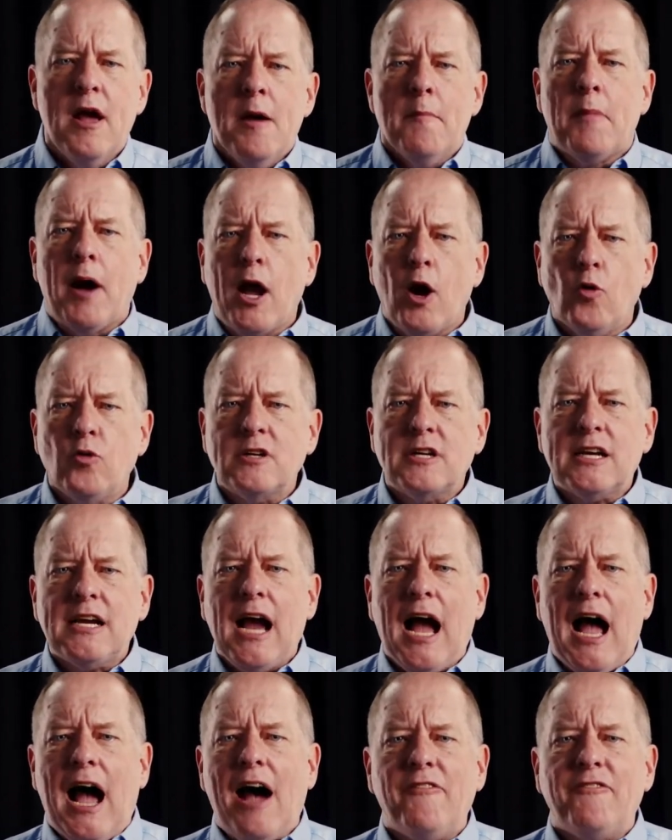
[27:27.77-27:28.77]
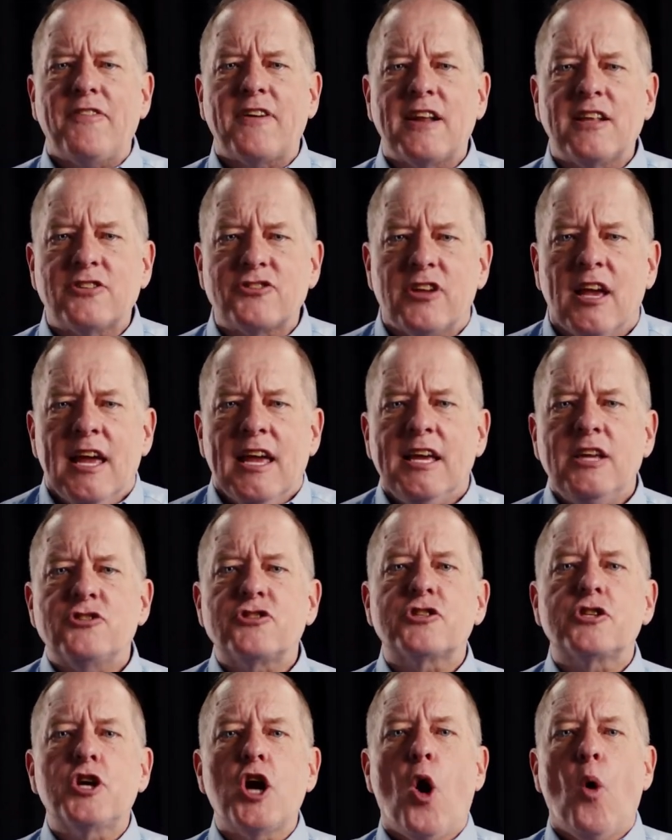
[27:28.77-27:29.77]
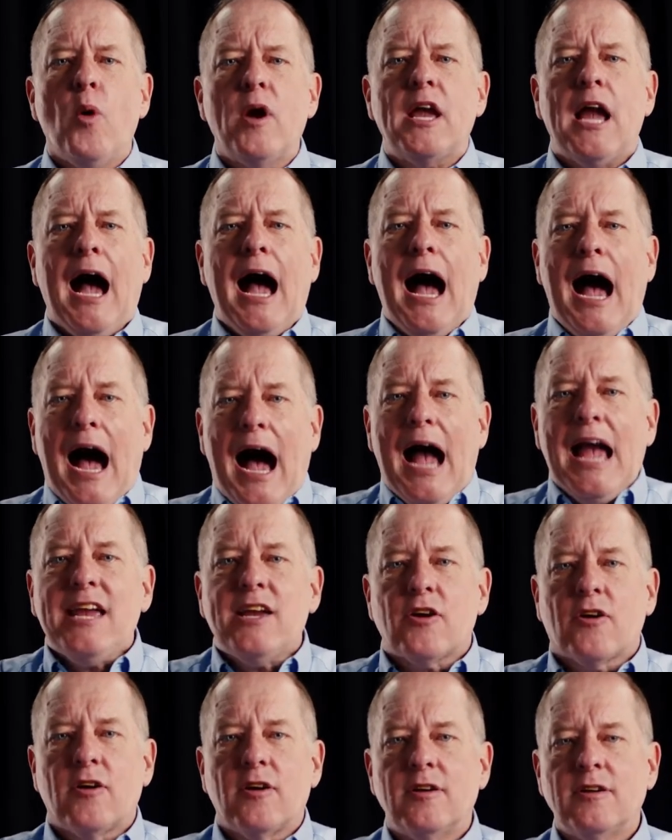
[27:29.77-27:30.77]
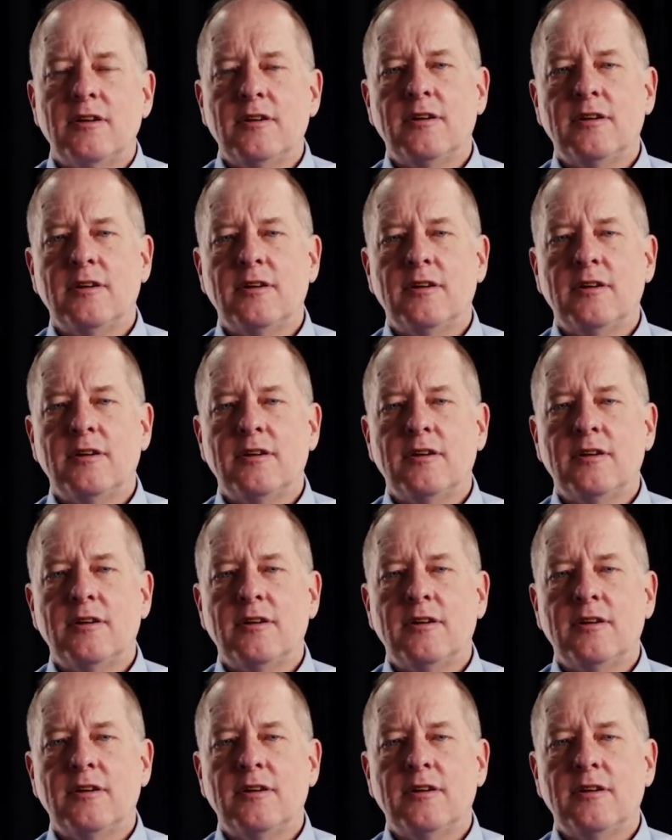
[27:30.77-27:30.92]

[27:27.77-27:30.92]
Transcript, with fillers: my own confidence is going higher